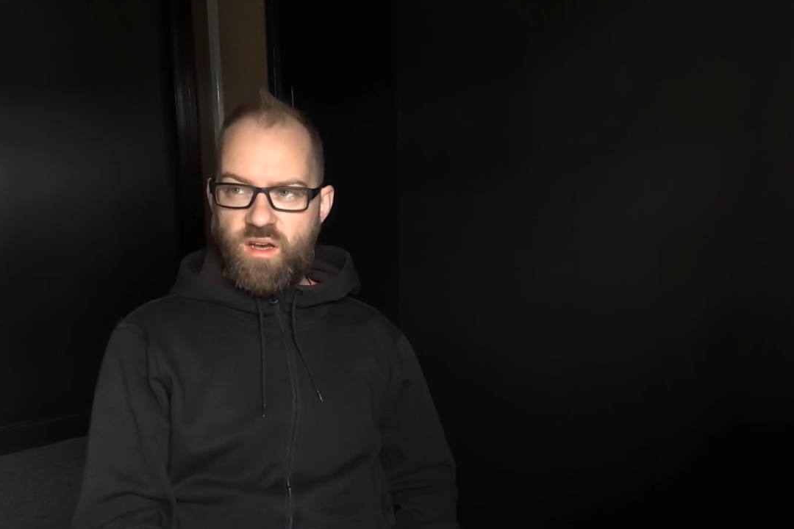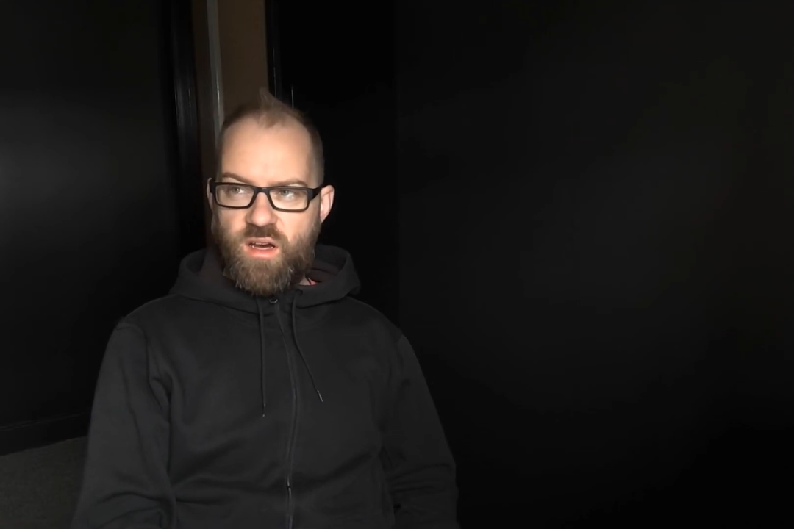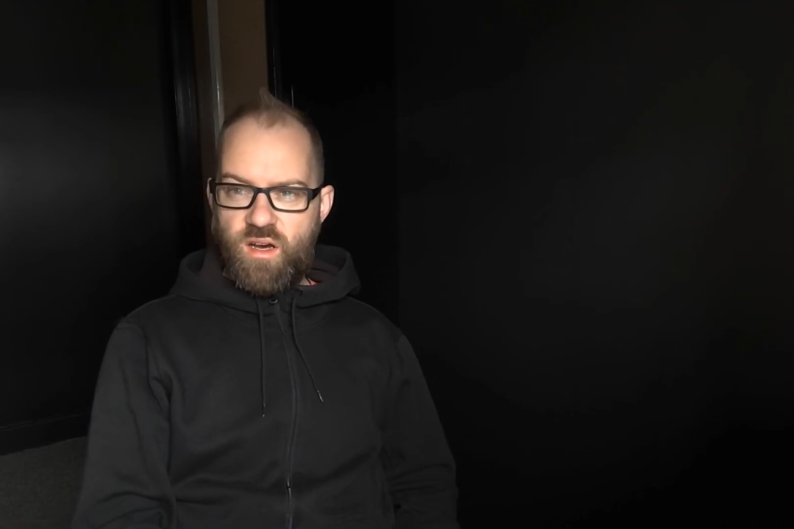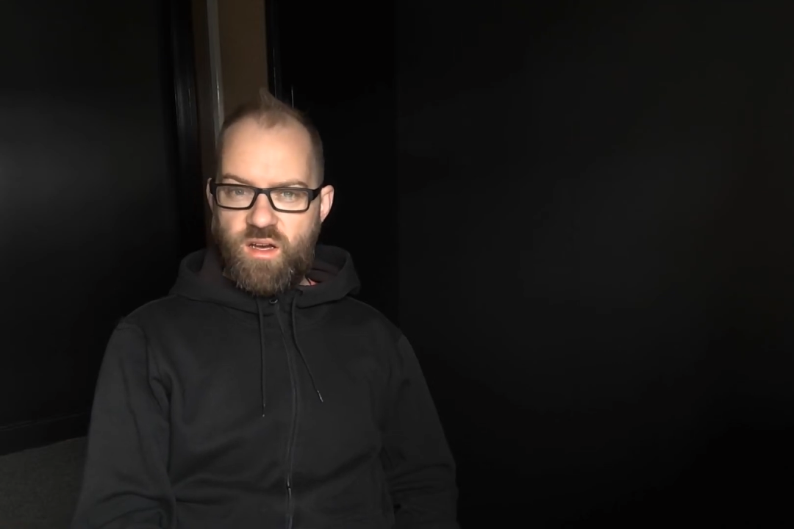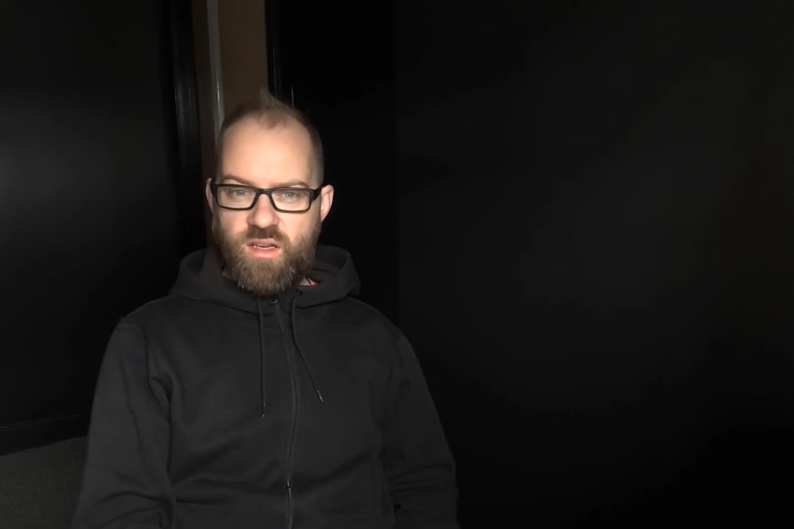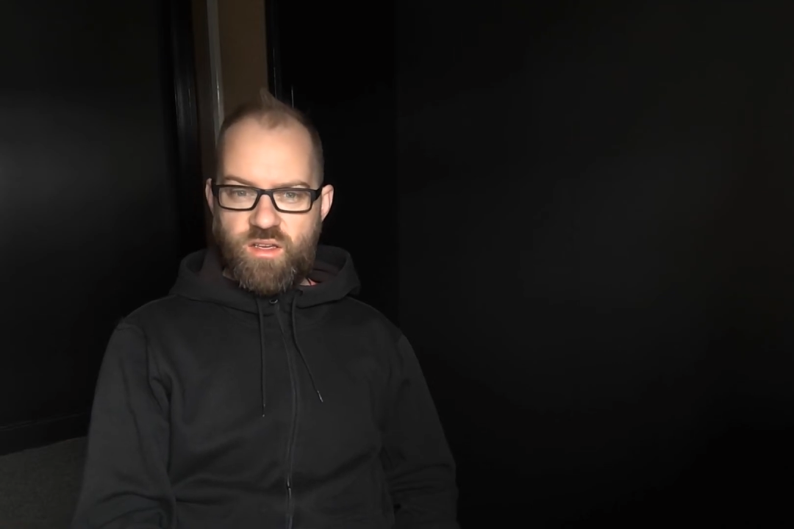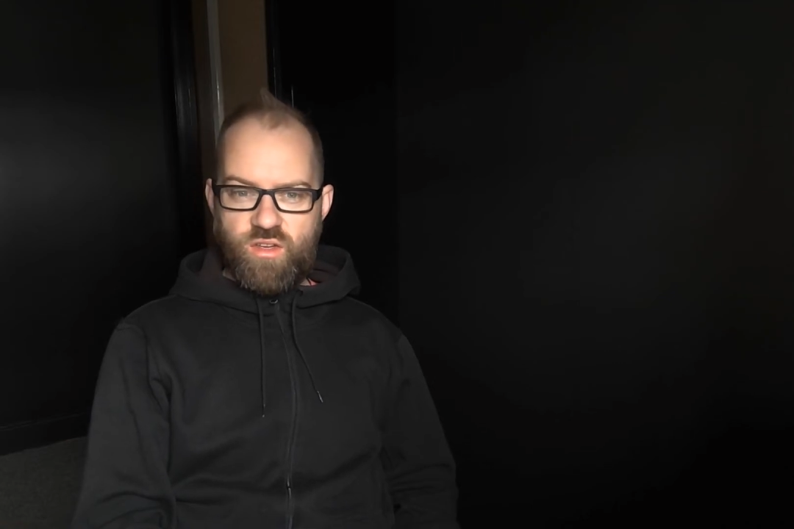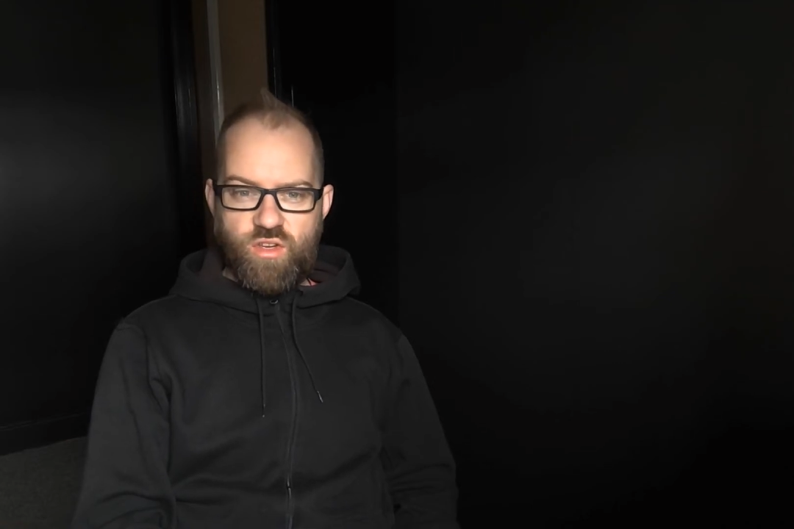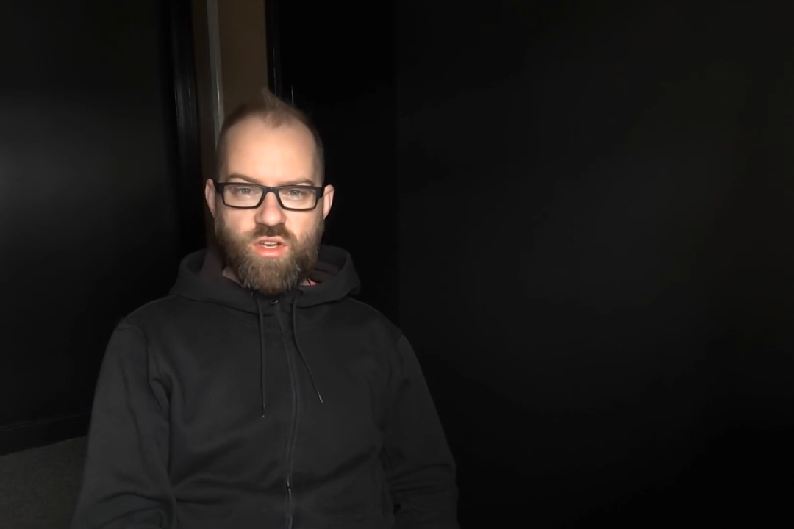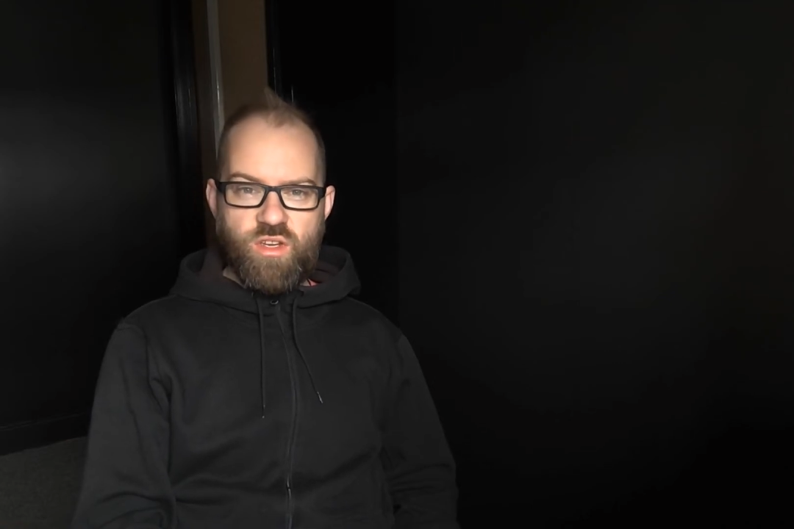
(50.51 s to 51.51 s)
I
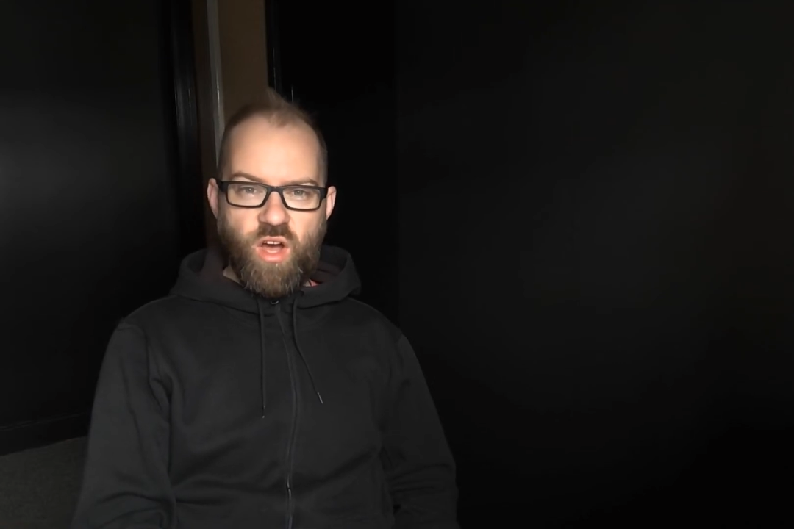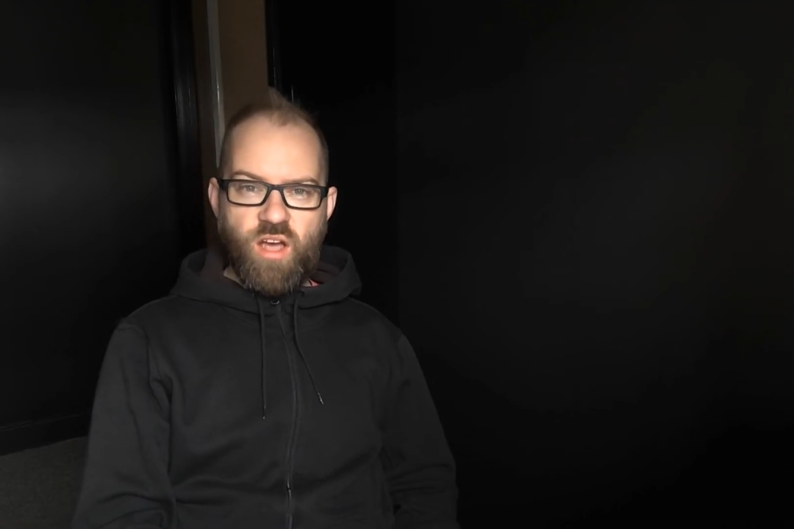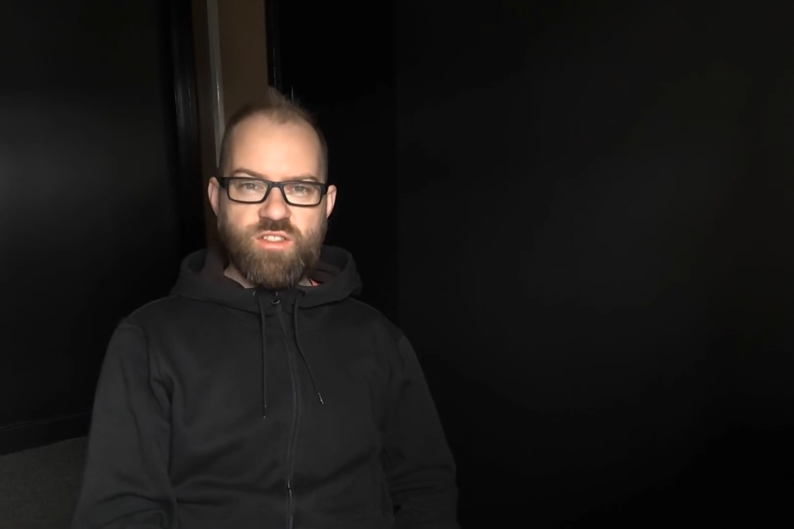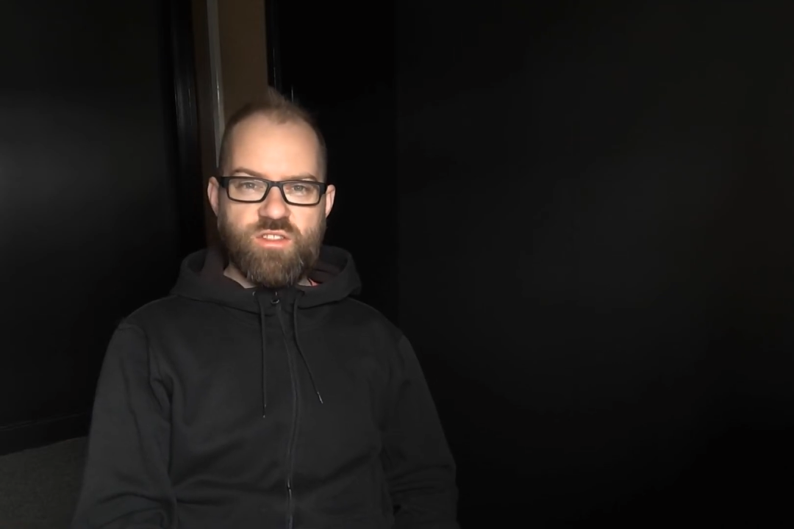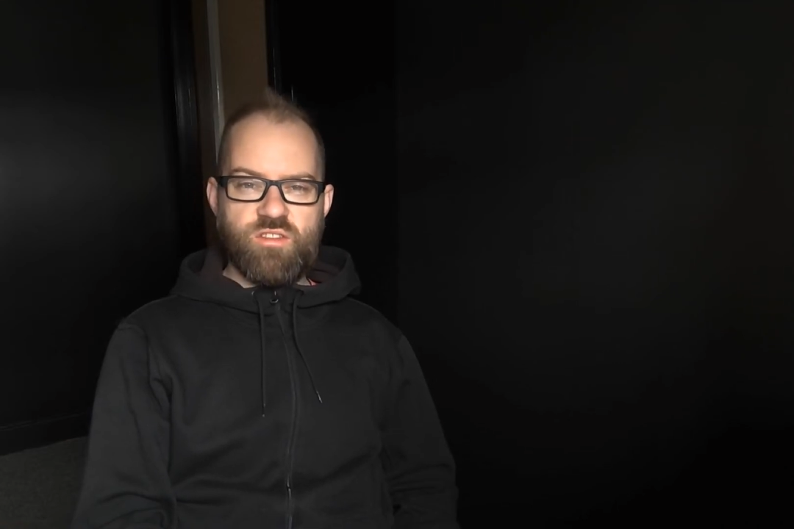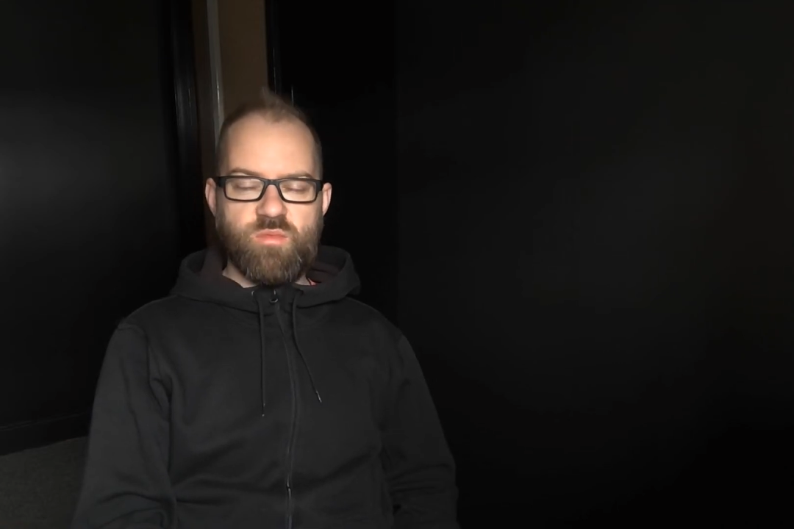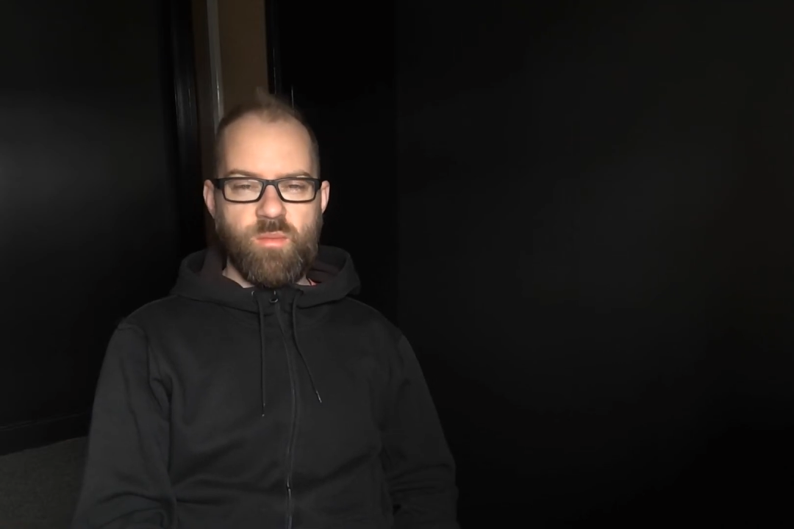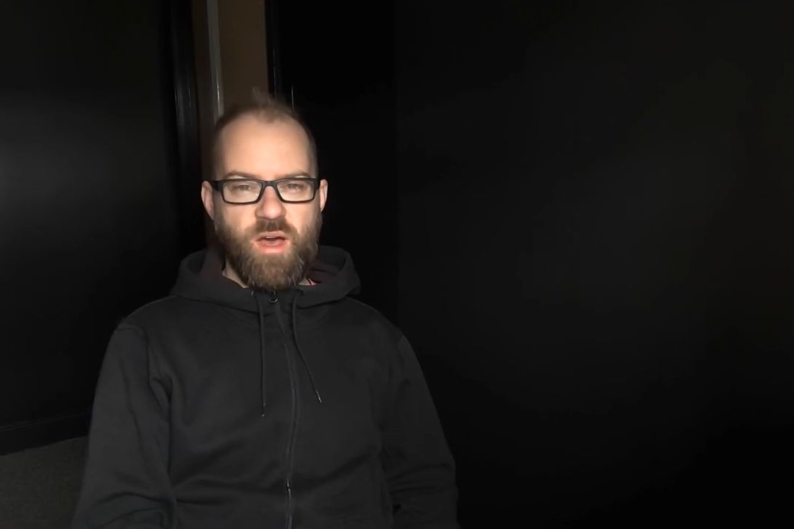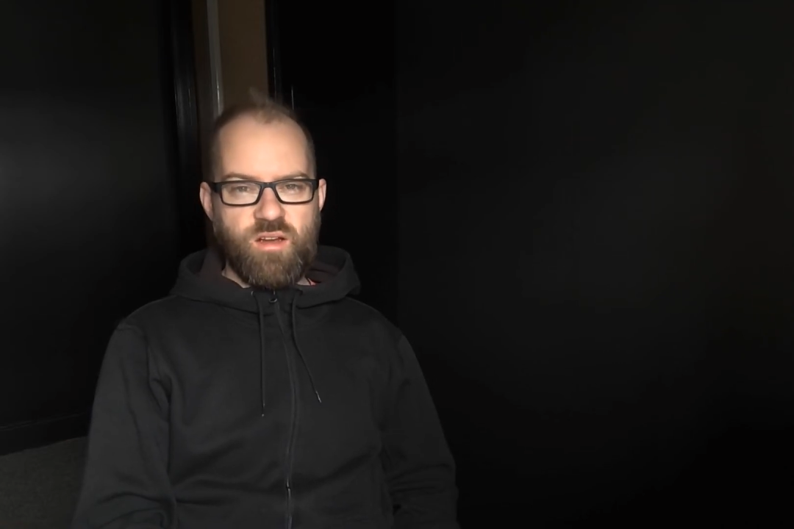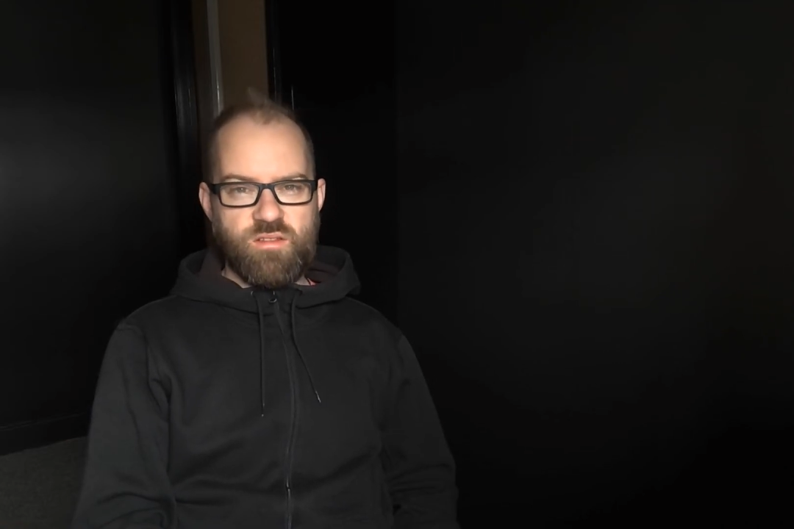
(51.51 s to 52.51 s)
could not choose my
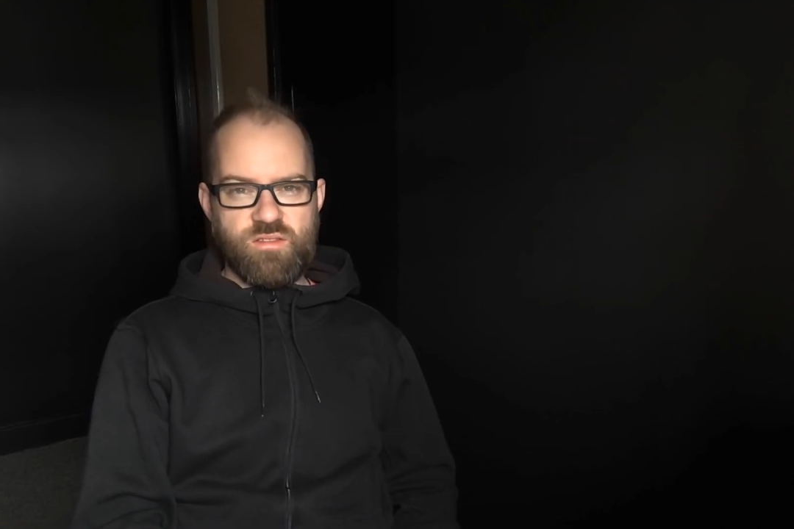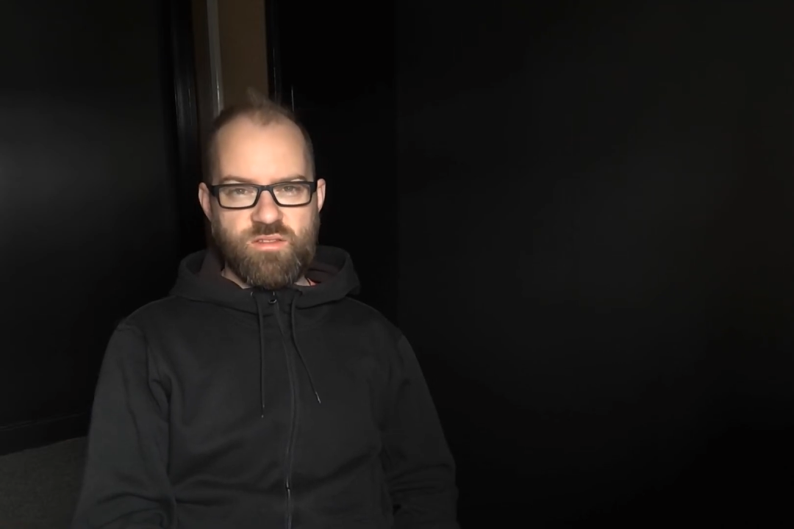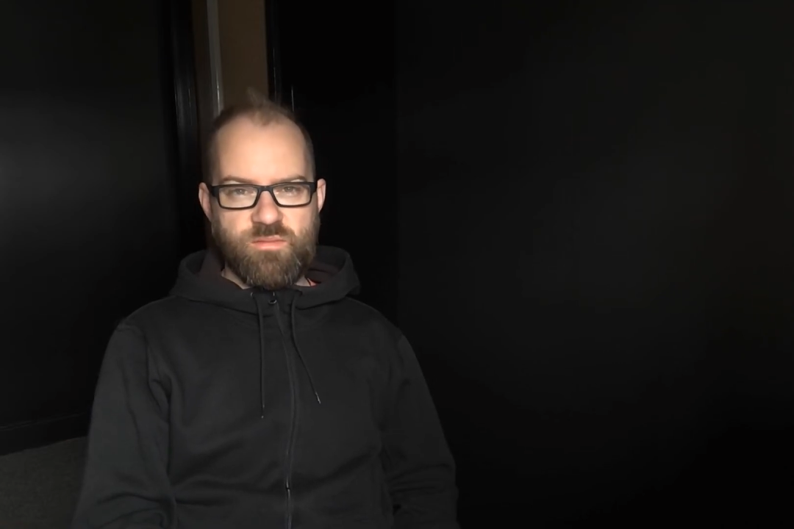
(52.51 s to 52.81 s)
battles.